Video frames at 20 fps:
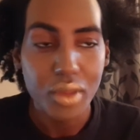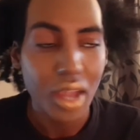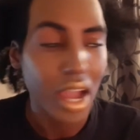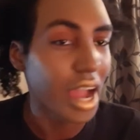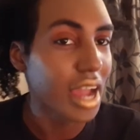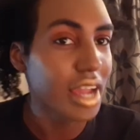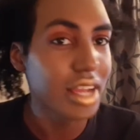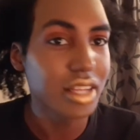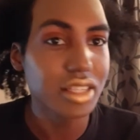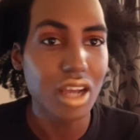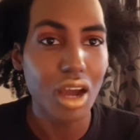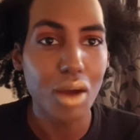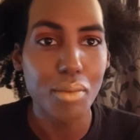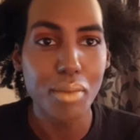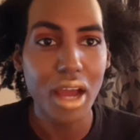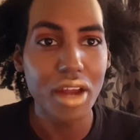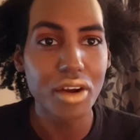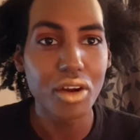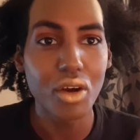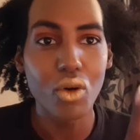I ain't talking
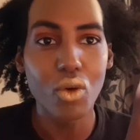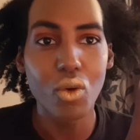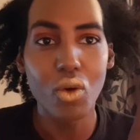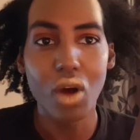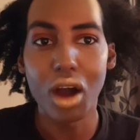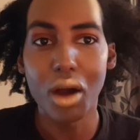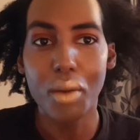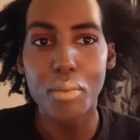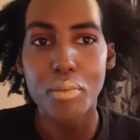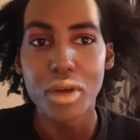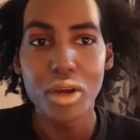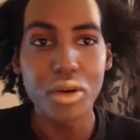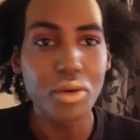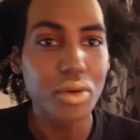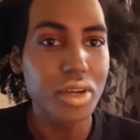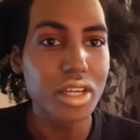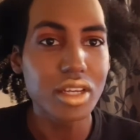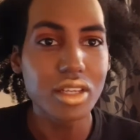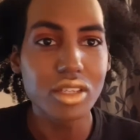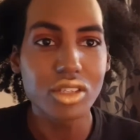about no
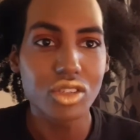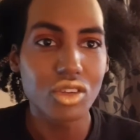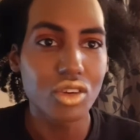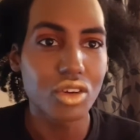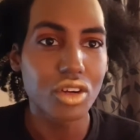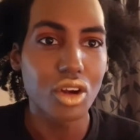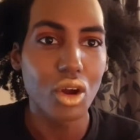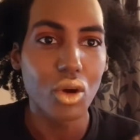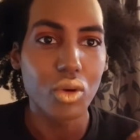Middle Eastern,